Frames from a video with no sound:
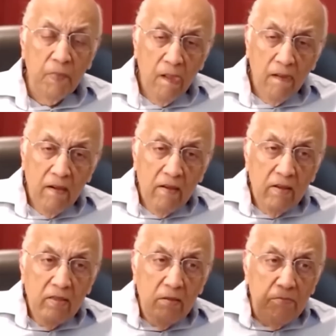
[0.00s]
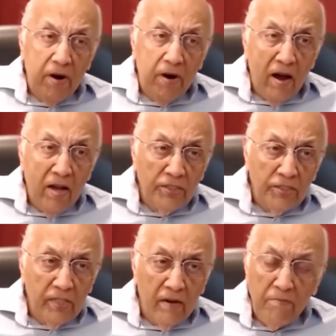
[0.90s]
of the
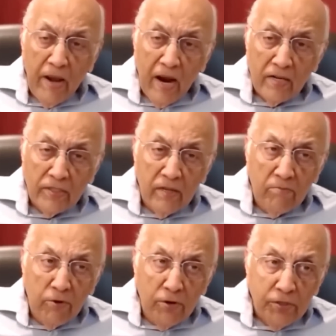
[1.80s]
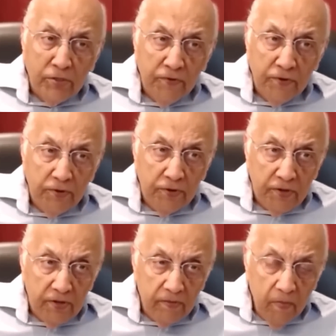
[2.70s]
branch that bears the most fruit